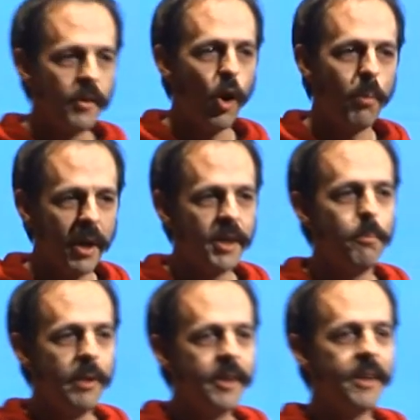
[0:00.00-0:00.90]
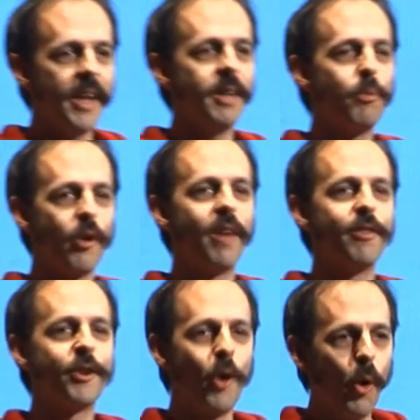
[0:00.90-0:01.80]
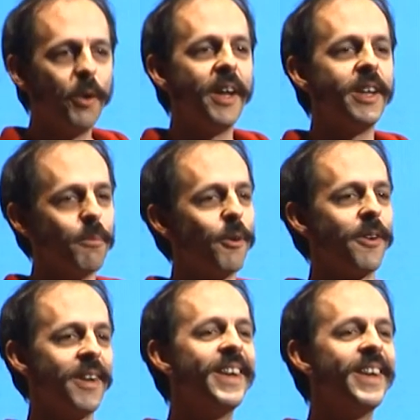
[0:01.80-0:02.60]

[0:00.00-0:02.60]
nobody build any private code anymore.